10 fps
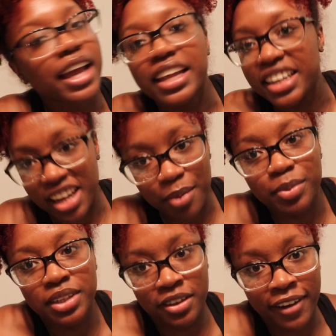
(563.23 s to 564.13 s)
cannot
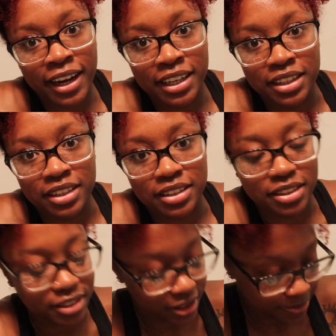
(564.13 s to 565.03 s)
believe I did
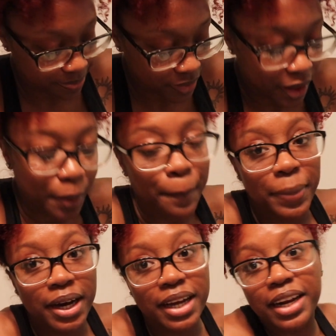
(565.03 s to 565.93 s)
this,
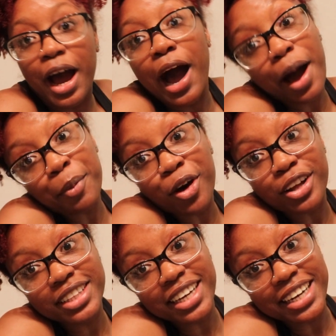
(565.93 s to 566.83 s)
but I'm
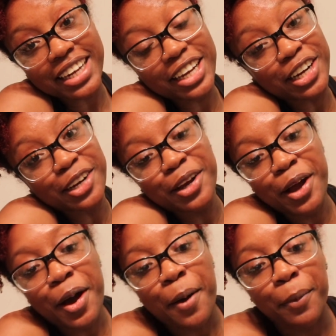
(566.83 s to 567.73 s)
all done here.
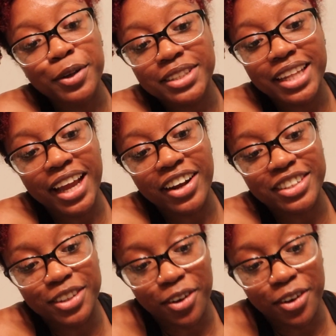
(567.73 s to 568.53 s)
Most of the hair is